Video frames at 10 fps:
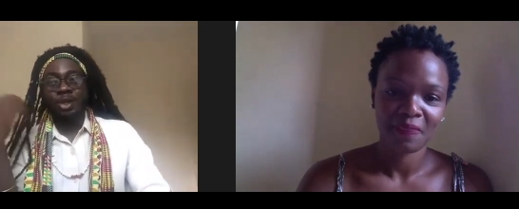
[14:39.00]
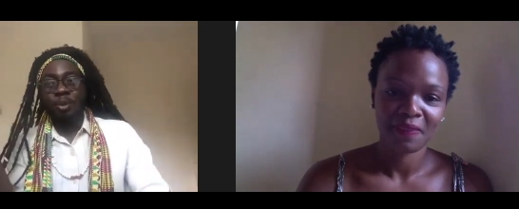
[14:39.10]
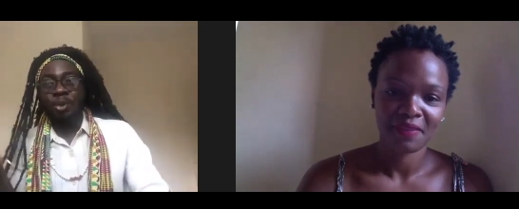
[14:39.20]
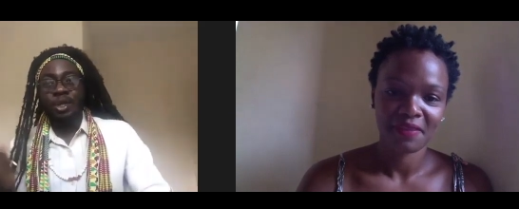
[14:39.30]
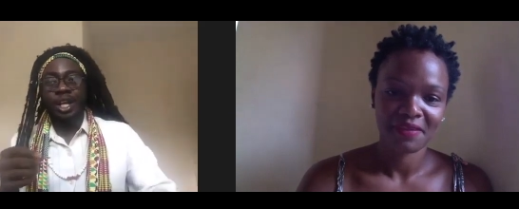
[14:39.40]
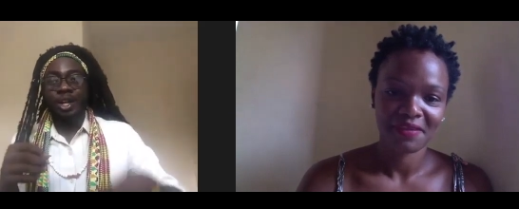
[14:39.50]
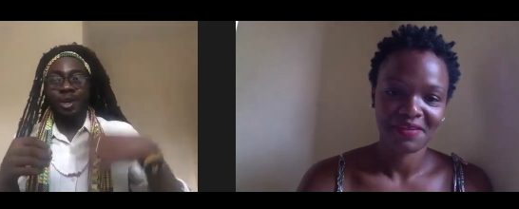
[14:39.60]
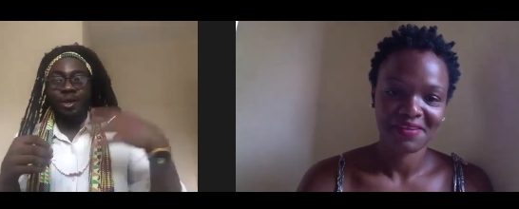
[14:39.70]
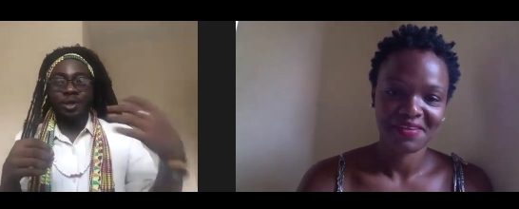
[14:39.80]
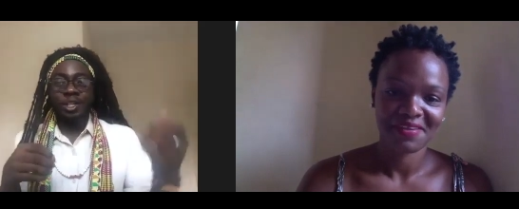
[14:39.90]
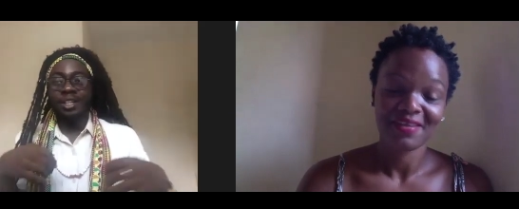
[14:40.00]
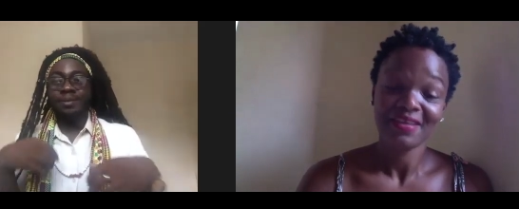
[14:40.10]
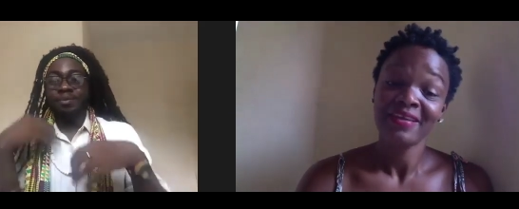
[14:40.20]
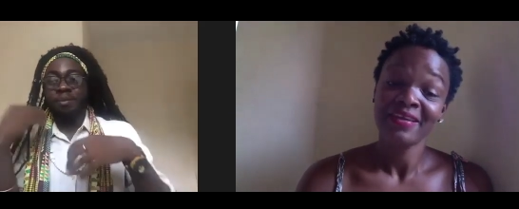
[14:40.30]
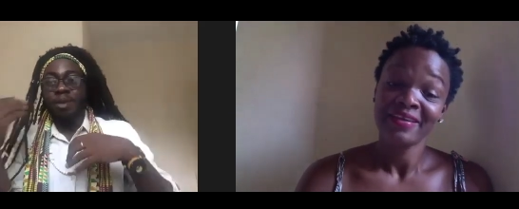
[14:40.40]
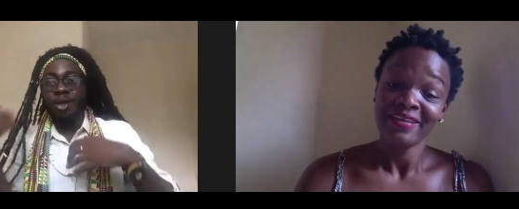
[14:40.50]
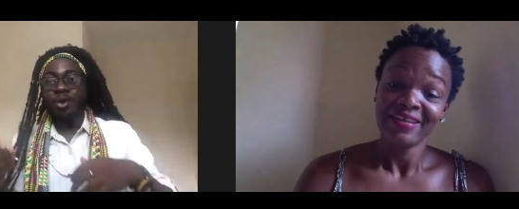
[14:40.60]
Speaker 1: your brain and learn and, you